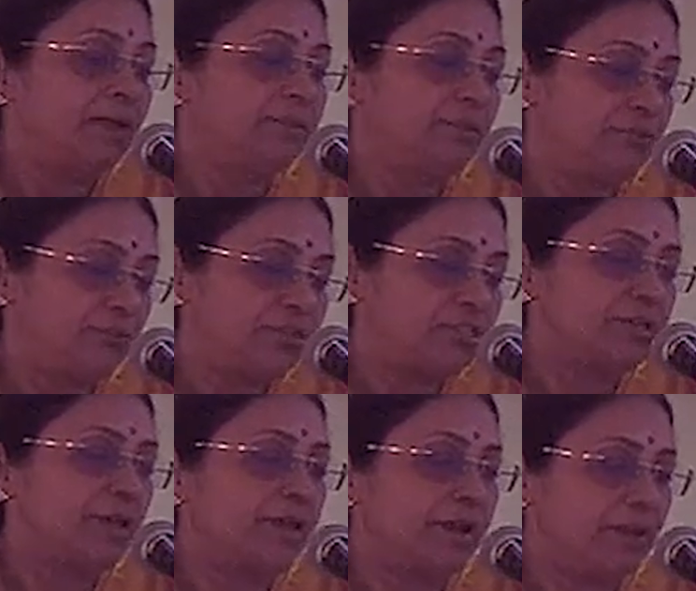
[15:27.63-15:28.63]
The trees
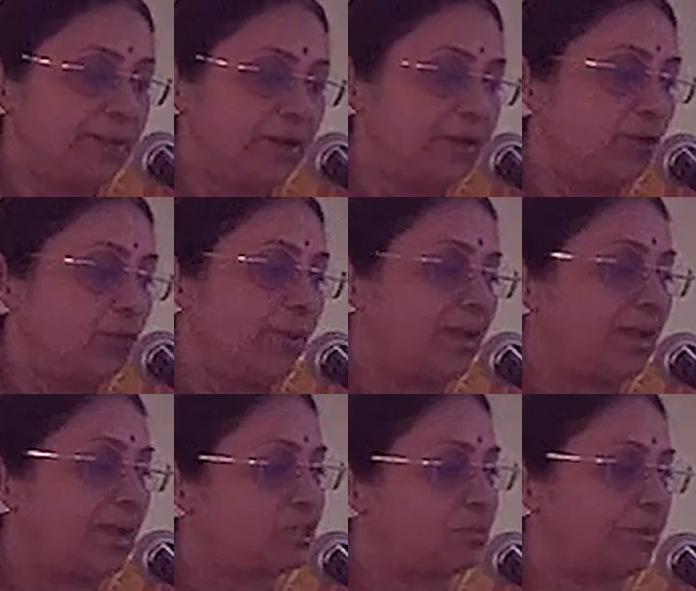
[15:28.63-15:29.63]
recommended were
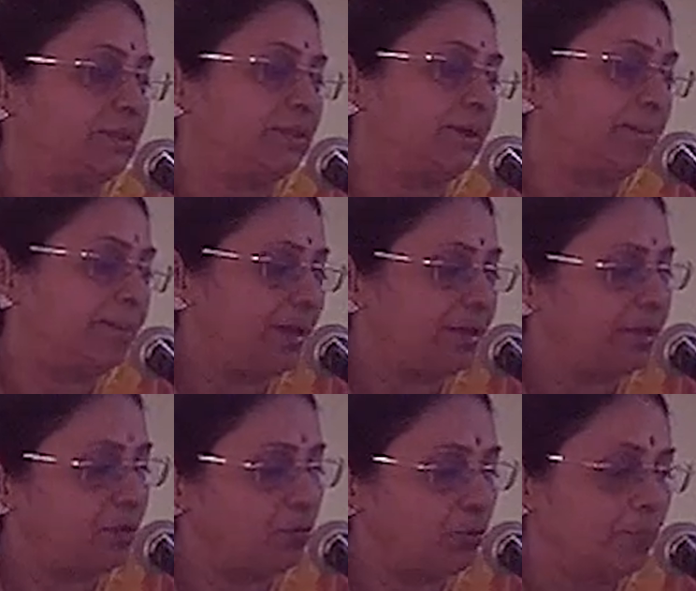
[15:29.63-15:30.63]
Ashwatha,
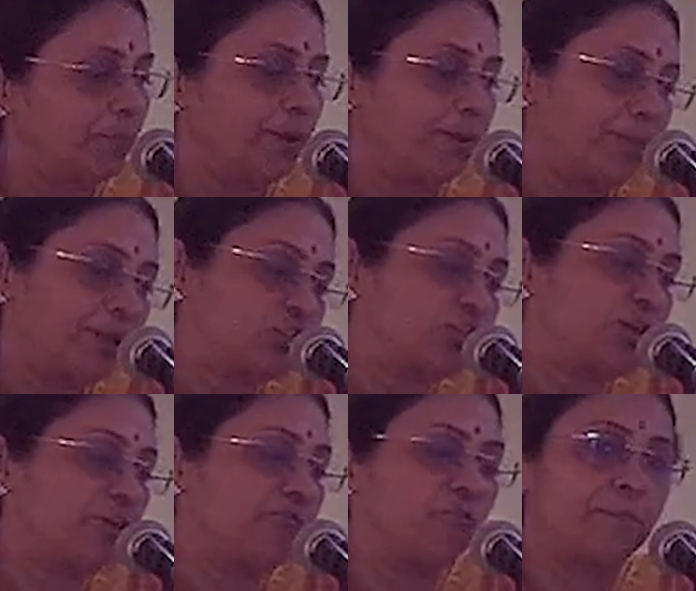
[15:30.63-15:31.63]
Banyan, Udumbra,
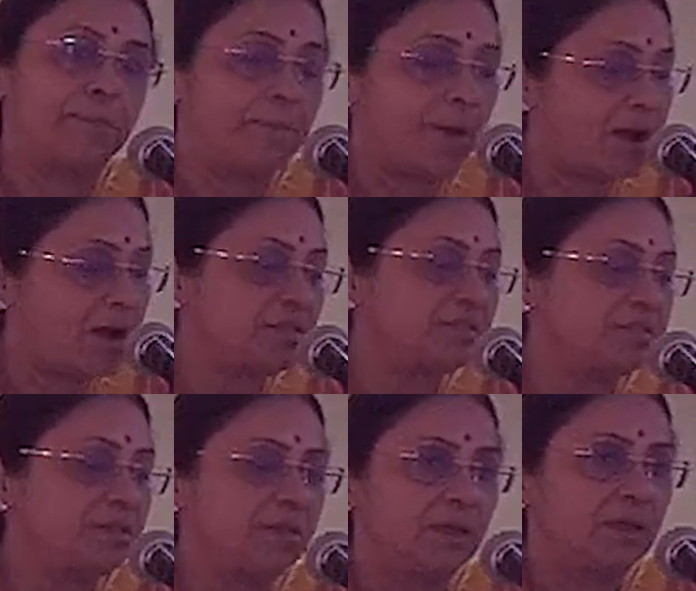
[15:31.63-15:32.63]
Plaksha for parks